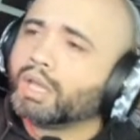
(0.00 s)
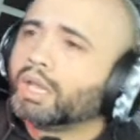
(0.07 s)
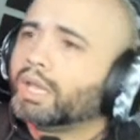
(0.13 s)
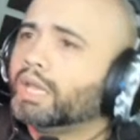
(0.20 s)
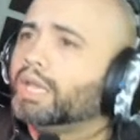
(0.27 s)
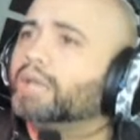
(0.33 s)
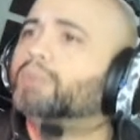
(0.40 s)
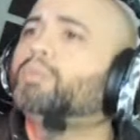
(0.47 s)

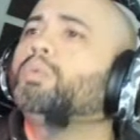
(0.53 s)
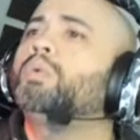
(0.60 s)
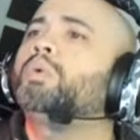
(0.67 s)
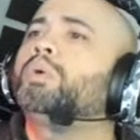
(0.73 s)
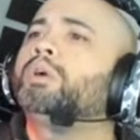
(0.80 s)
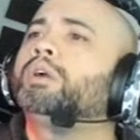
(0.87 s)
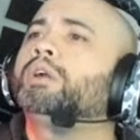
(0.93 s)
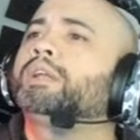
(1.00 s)
In
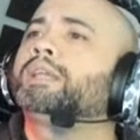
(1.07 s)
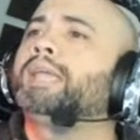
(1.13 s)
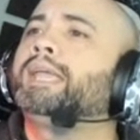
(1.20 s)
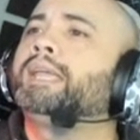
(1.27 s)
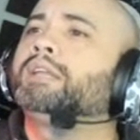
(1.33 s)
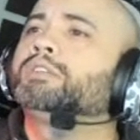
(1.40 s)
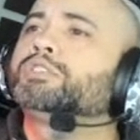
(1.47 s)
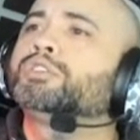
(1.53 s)
war,
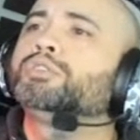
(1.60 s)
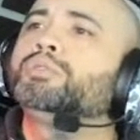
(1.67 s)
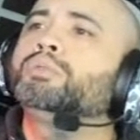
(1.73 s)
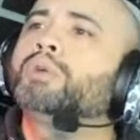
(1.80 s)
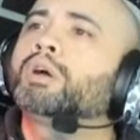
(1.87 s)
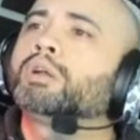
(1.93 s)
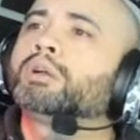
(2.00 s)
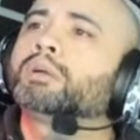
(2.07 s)
gain
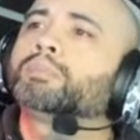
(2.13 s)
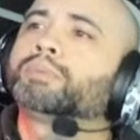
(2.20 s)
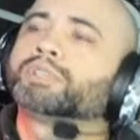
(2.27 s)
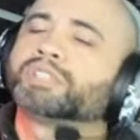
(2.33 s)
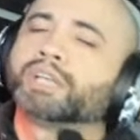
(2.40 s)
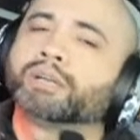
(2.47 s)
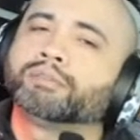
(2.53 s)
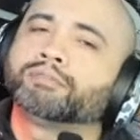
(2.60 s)

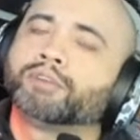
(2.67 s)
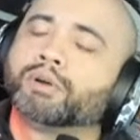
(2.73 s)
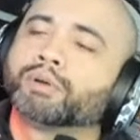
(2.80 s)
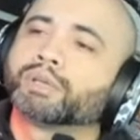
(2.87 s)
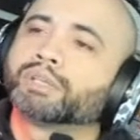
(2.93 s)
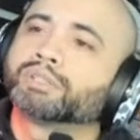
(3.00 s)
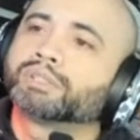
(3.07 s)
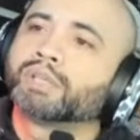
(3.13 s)
200%
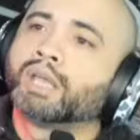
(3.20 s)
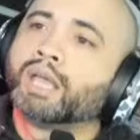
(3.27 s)
focus.